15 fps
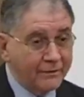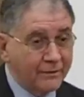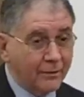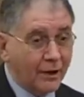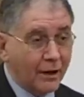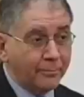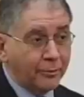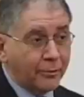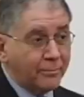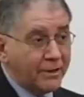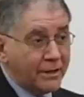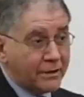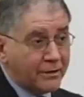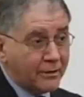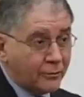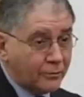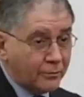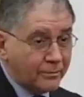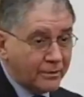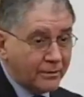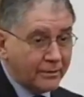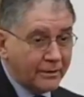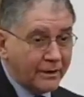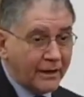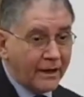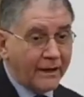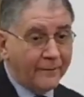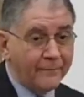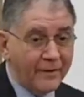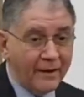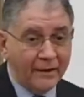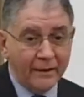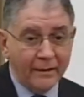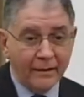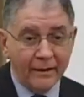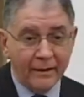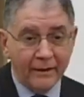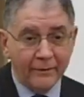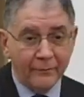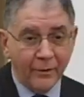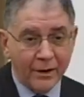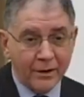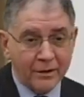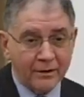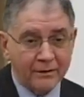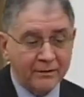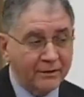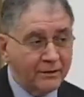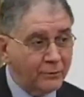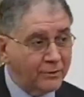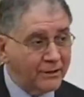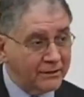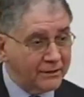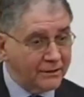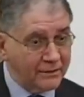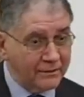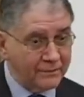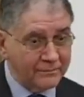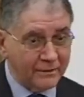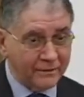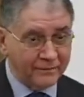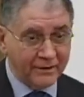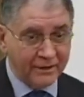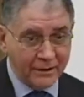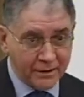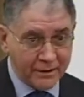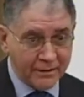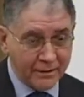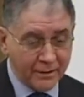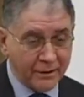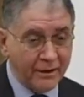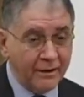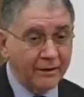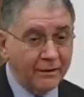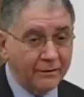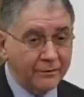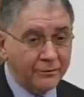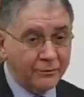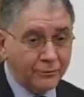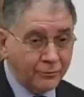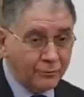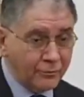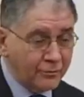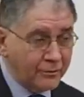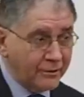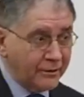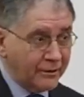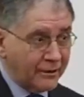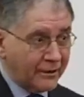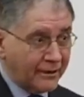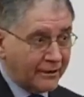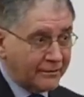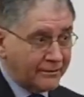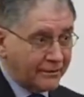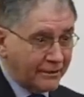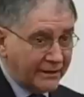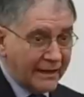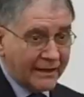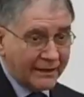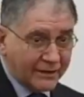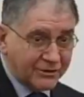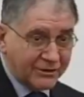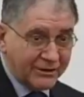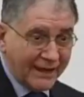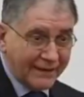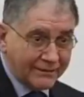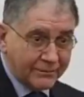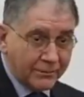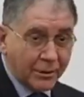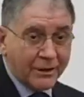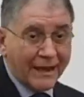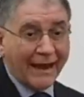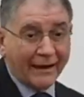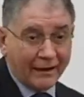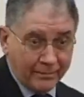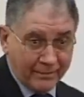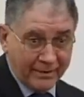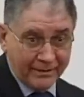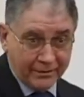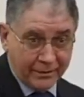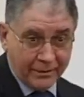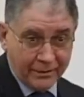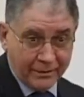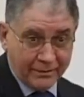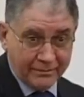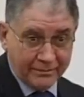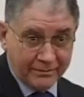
The corpus mysticum uh, uh, was the unity of Christians through uh, the hierarchy and the sacraments.